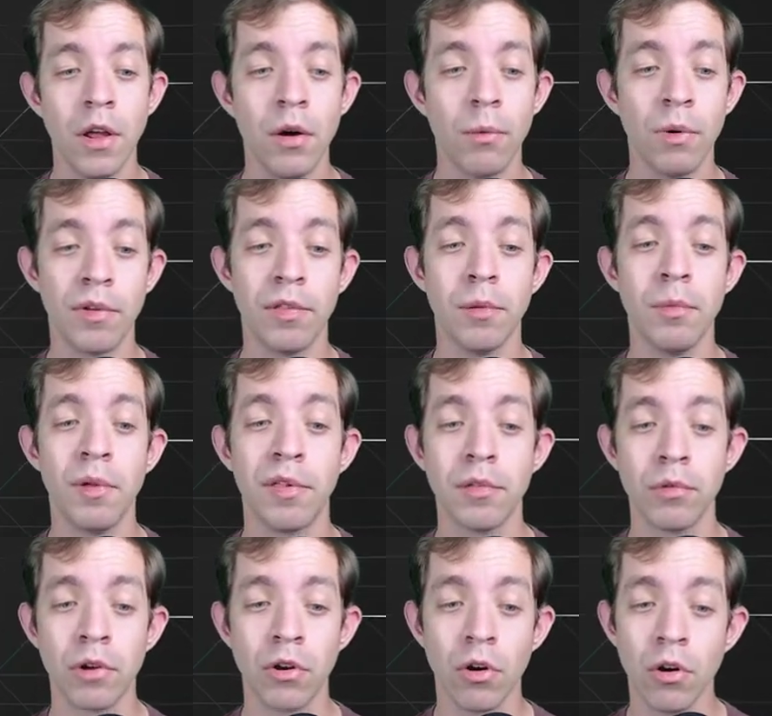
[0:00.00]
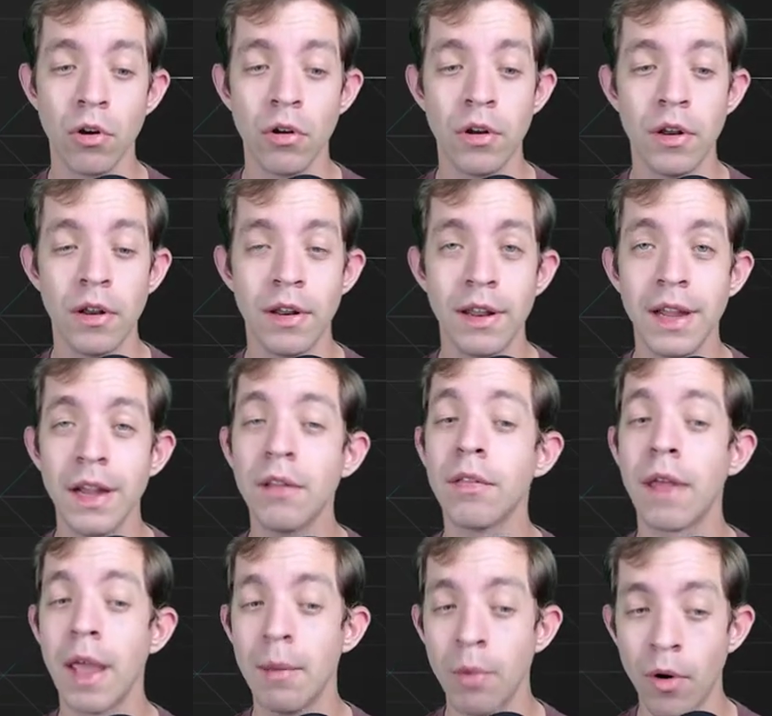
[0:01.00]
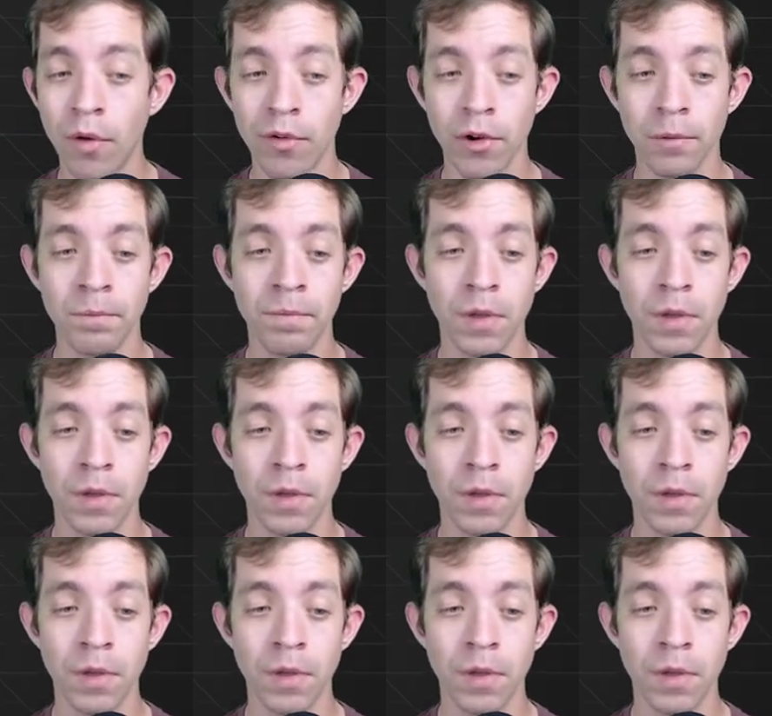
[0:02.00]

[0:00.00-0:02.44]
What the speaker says: Once you miss the return, it's game over.